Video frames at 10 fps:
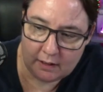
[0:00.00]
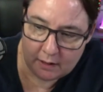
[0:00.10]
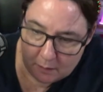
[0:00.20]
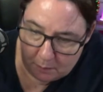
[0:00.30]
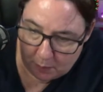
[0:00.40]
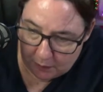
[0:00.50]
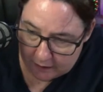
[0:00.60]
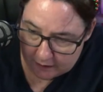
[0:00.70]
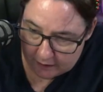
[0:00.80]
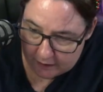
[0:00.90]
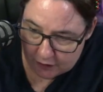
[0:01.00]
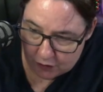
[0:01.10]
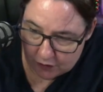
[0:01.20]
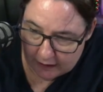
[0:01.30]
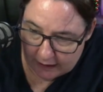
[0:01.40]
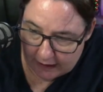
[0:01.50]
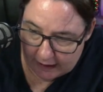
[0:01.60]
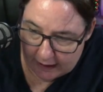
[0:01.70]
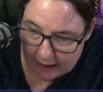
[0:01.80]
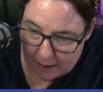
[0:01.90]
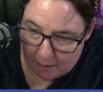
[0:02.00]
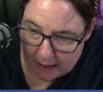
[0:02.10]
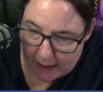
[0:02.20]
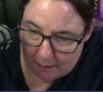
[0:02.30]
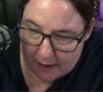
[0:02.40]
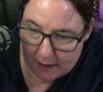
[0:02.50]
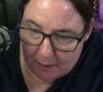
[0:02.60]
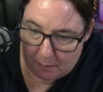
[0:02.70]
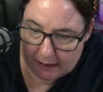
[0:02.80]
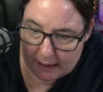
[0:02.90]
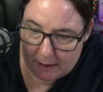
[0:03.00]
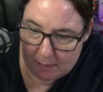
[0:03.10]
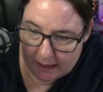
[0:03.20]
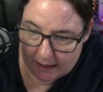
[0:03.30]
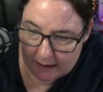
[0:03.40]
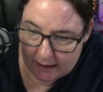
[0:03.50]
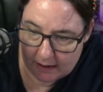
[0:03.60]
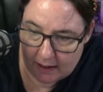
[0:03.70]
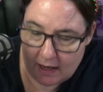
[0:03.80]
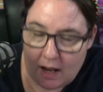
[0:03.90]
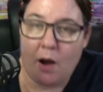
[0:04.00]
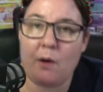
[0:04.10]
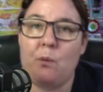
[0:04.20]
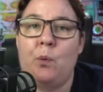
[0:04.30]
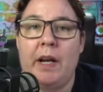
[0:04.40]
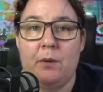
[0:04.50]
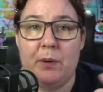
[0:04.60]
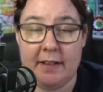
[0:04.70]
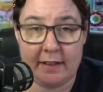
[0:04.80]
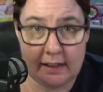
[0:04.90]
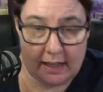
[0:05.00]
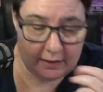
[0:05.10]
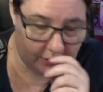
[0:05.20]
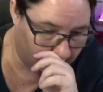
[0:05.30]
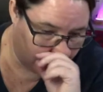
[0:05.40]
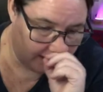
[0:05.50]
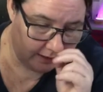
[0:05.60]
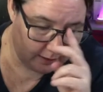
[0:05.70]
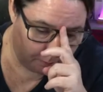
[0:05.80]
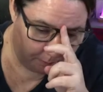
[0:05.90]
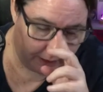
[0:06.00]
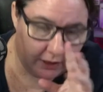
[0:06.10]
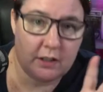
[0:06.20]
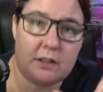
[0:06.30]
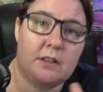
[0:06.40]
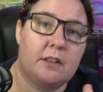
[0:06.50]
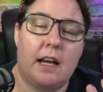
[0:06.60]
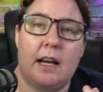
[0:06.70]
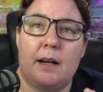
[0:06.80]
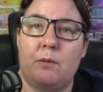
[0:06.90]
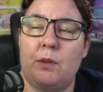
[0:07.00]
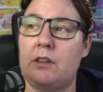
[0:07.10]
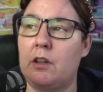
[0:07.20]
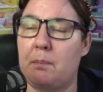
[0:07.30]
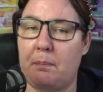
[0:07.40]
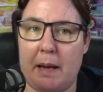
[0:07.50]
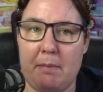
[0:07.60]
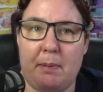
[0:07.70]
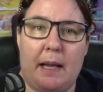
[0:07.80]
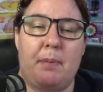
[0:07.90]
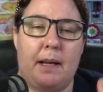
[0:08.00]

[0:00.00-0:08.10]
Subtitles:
Put the tree in a baby playpen. We did that last year because it's not a baby playpen. We